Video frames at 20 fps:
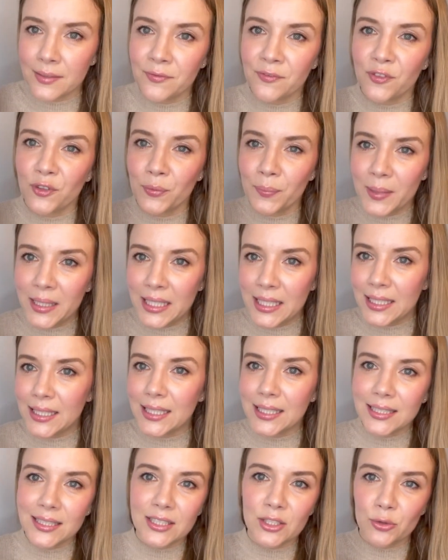For me,
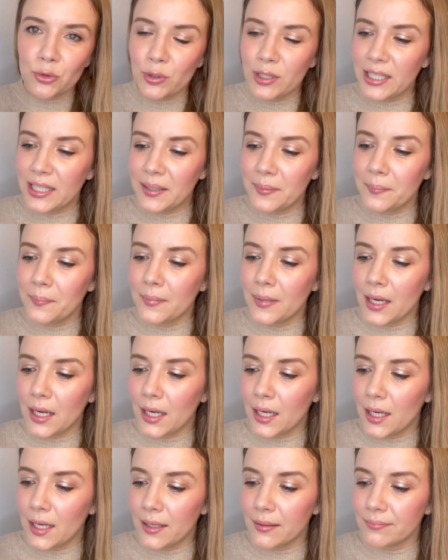this cream
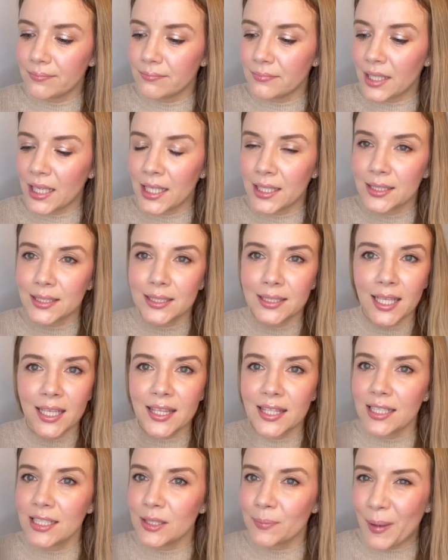is
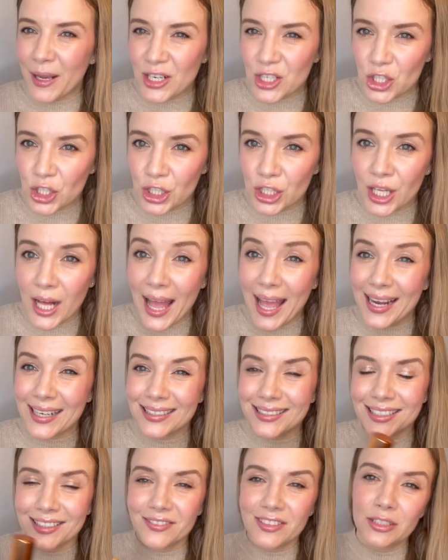nothing special, and
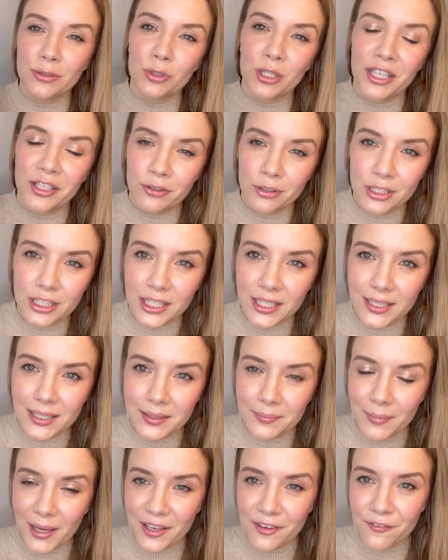it even irritated
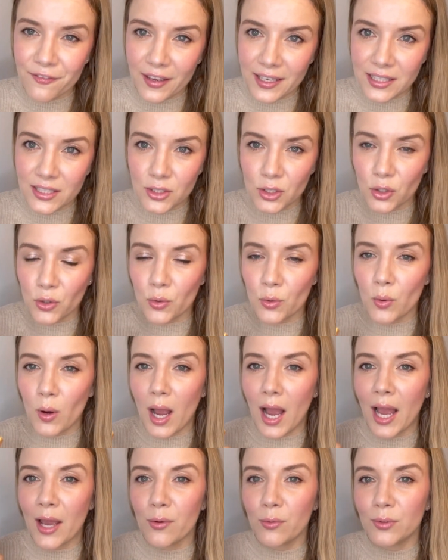my face, so
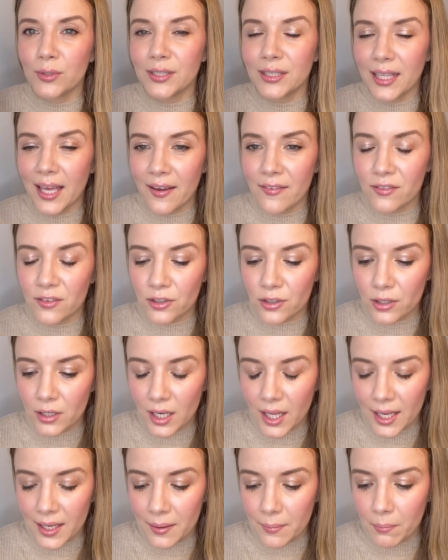I would never
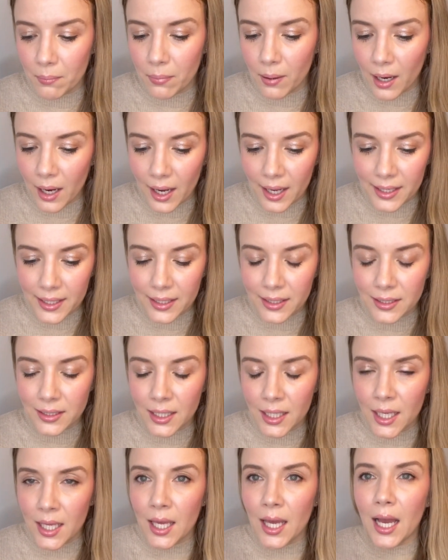like buy it.
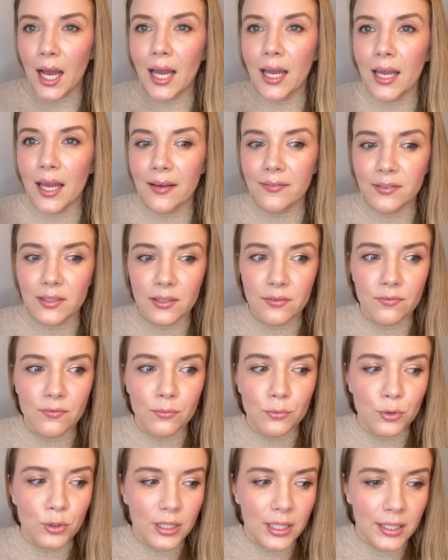I have
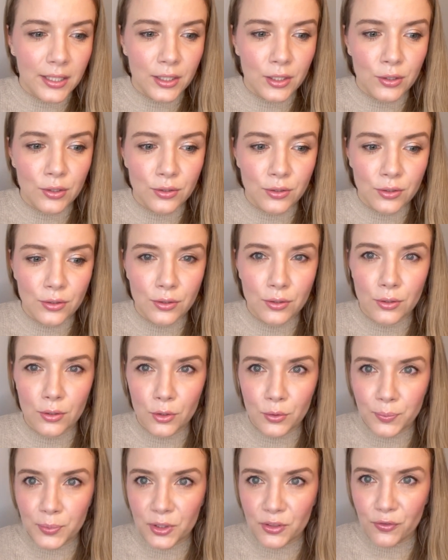some really good
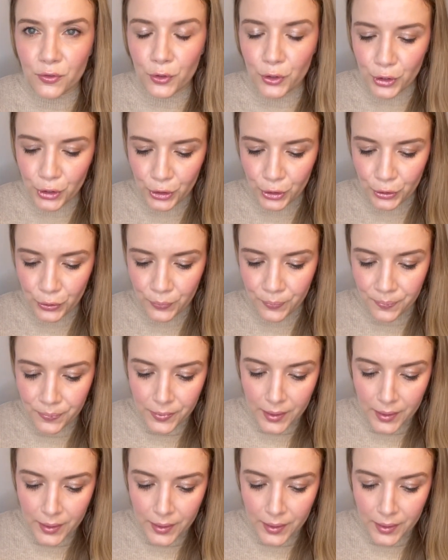dupes for you.